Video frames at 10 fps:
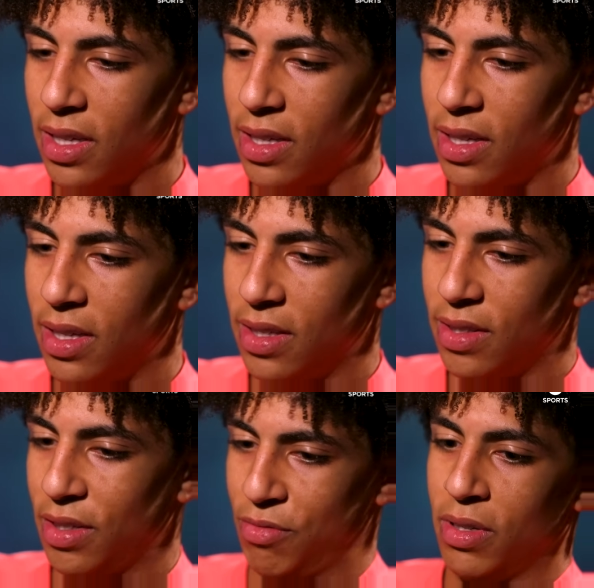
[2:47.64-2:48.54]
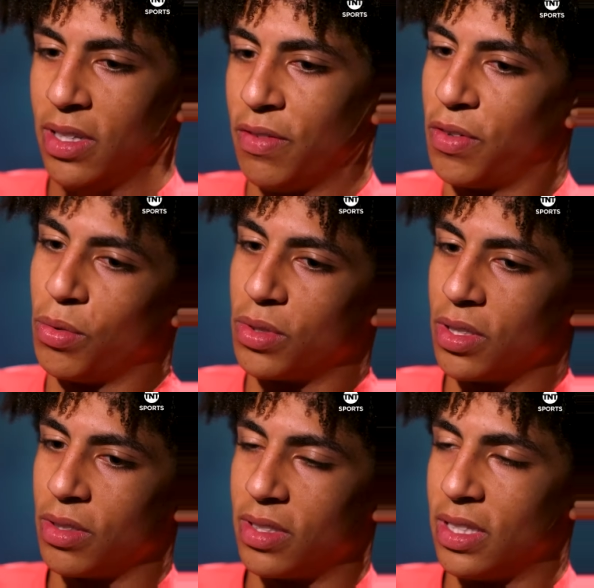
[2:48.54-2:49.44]
it's really difficult to
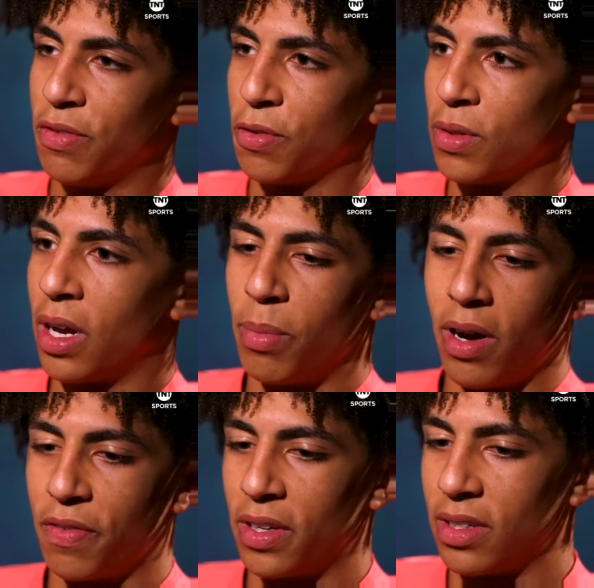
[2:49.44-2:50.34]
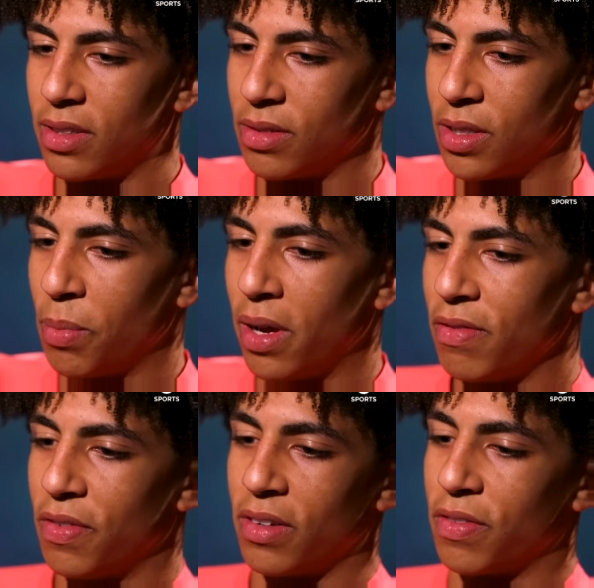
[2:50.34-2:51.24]
see through that. But I think the main
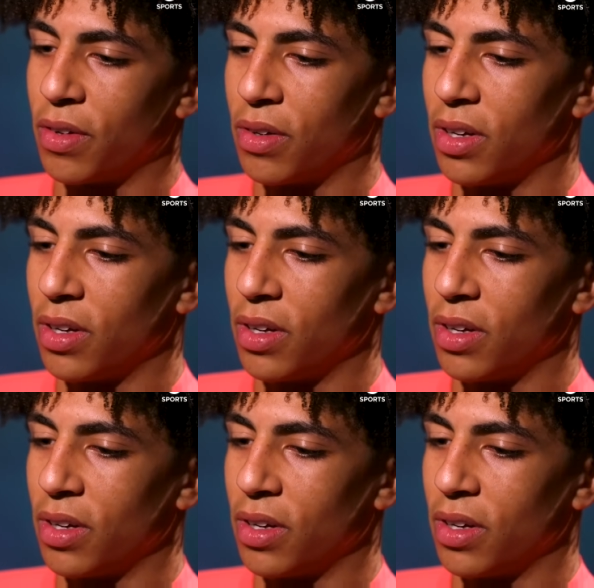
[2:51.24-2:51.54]
thing for